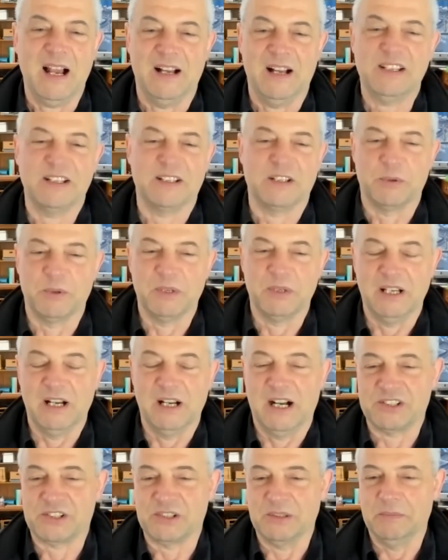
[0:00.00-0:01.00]
think they're really
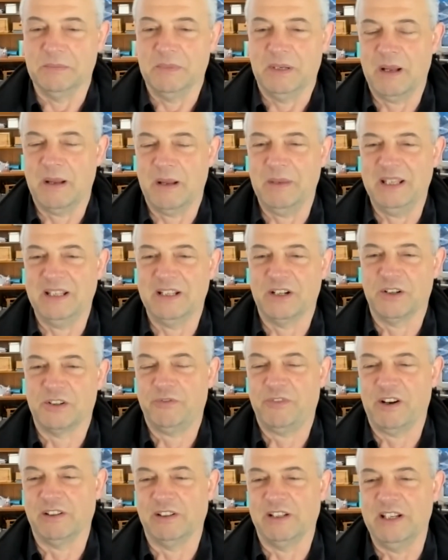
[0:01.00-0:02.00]
awesome. I mean, they're
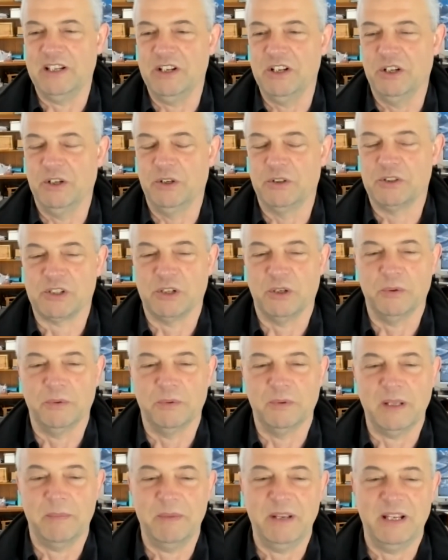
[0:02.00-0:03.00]
fairly new.
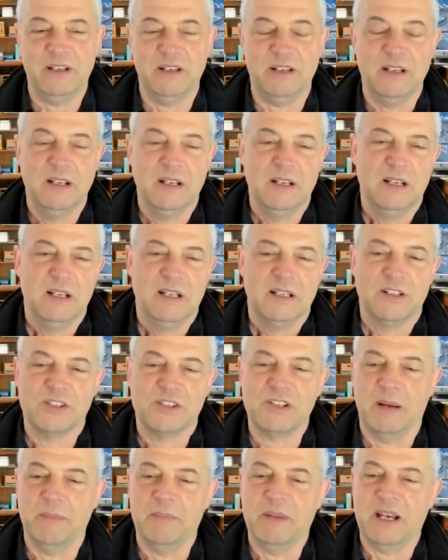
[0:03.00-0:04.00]
So, I mean,
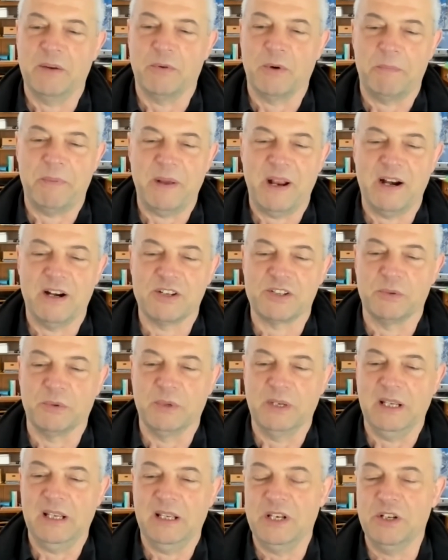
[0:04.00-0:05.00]
there's not many repairs that
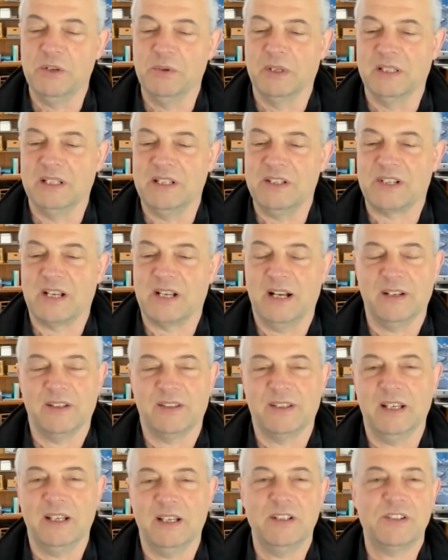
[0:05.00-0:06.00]
we do on these kind of
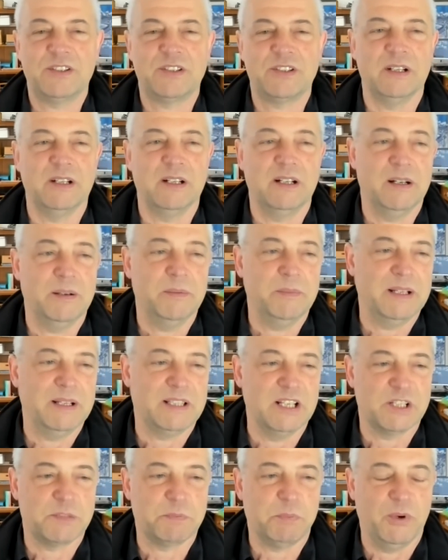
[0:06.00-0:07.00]
things at
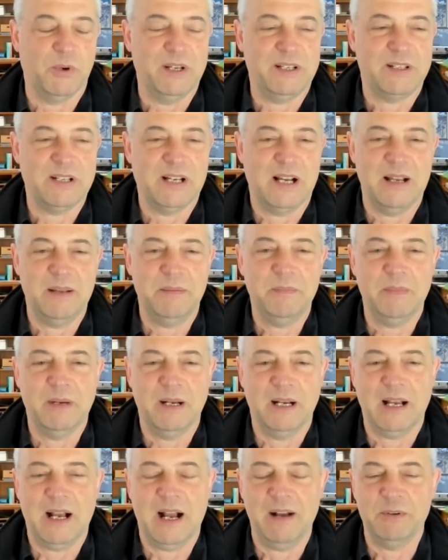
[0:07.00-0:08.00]
this point in time.
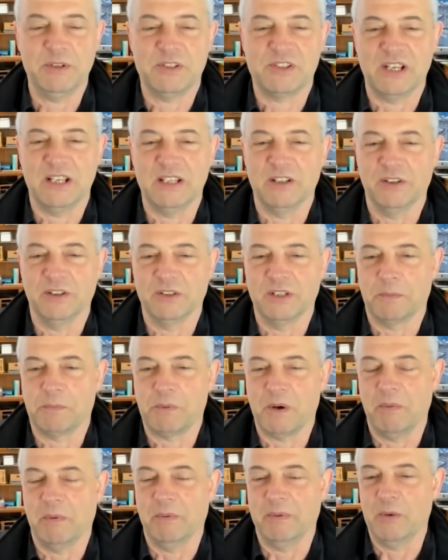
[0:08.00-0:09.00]
I would say, though, there
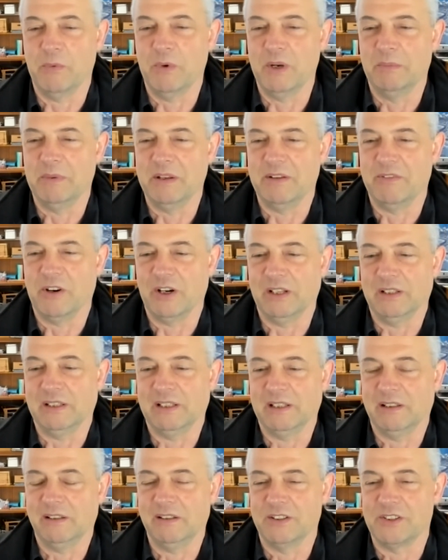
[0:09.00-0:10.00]
probably will be very
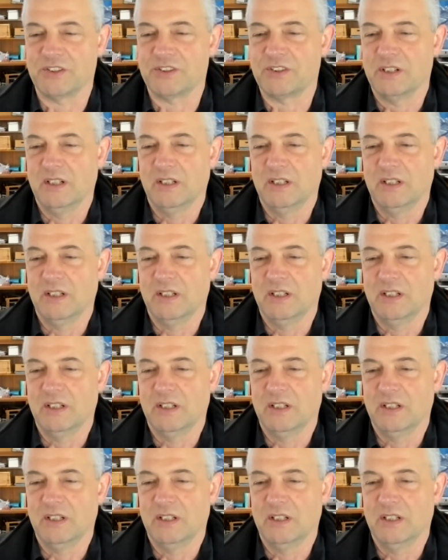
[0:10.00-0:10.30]
little, as